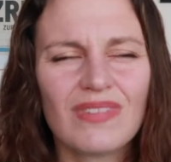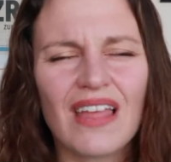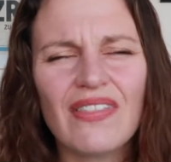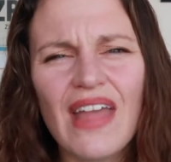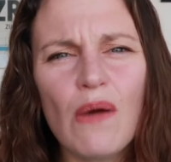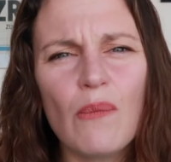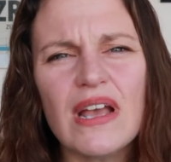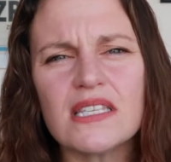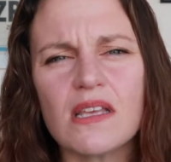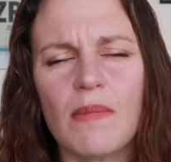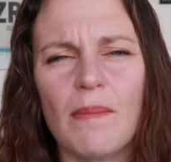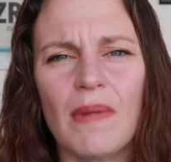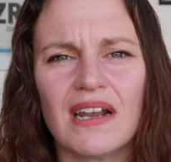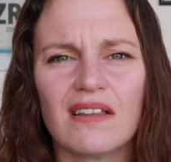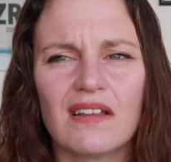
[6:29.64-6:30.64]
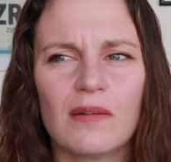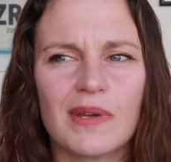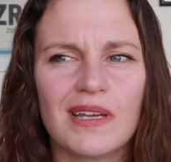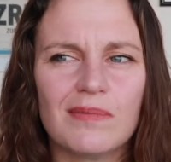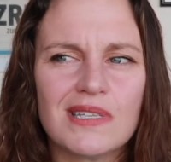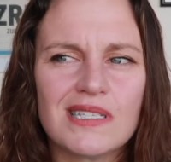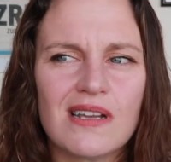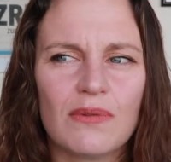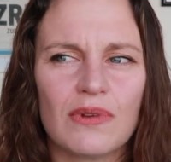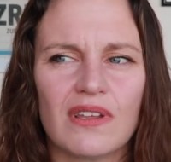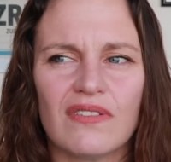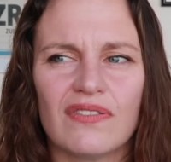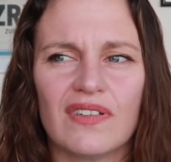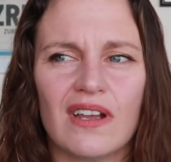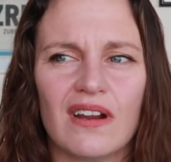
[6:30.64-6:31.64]
And that weighs on my mind a little bit, but it's not
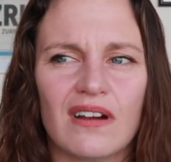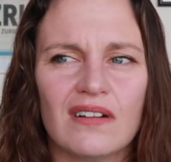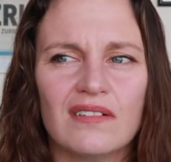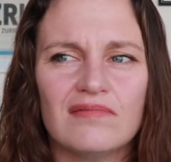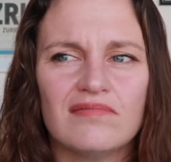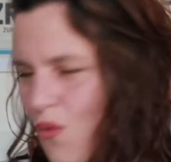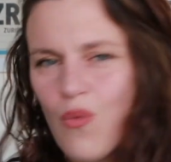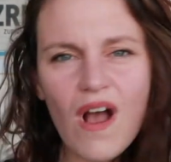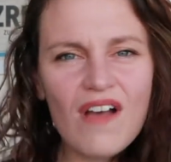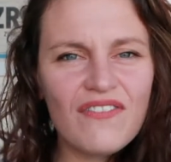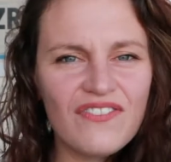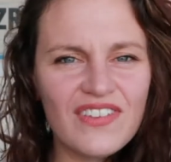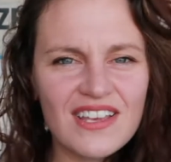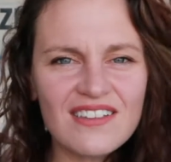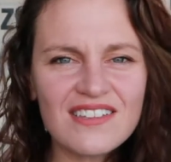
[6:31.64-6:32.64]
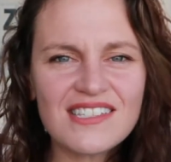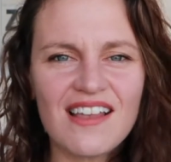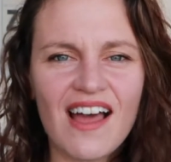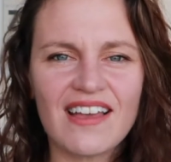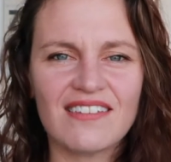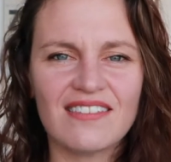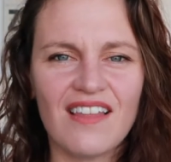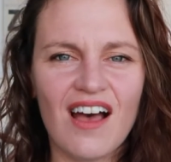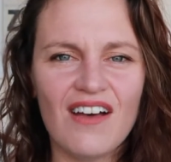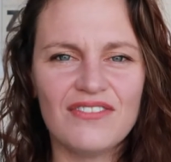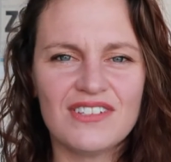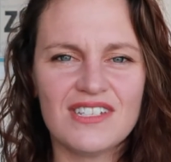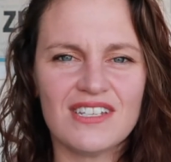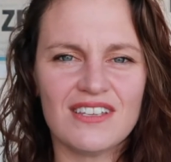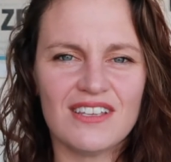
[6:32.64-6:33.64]
really a fear. What feels like
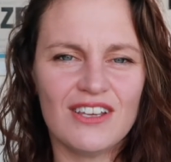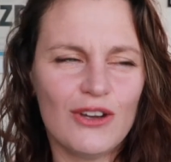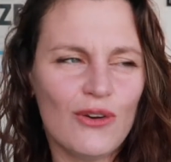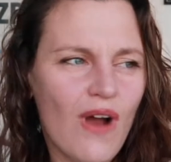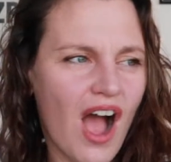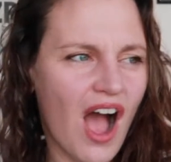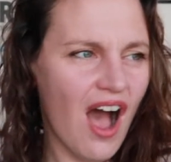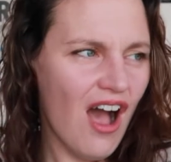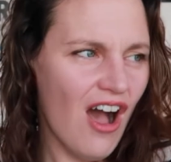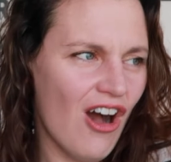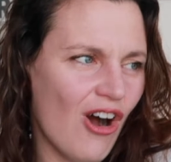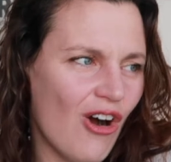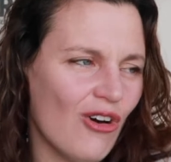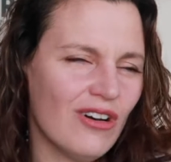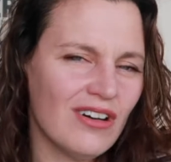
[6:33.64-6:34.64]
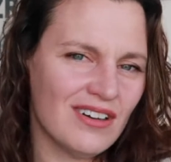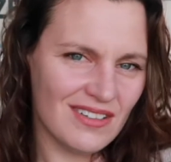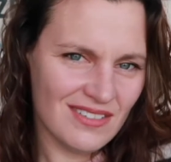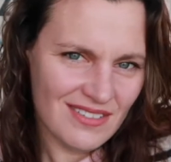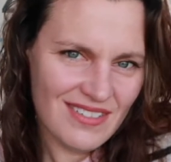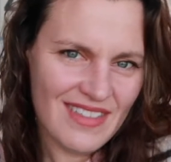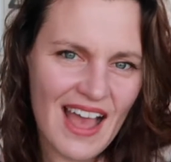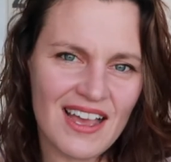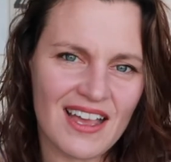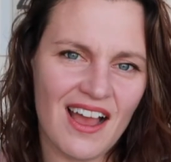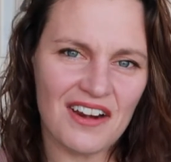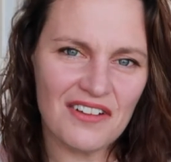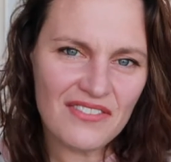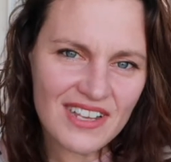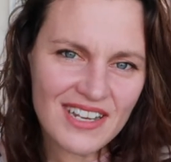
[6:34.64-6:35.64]
love to you? Oh, that
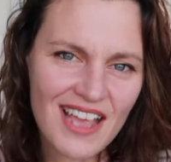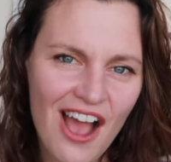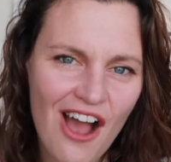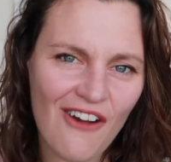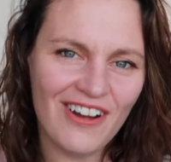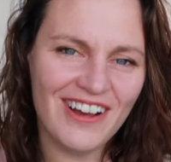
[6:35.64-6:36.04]
kind of video?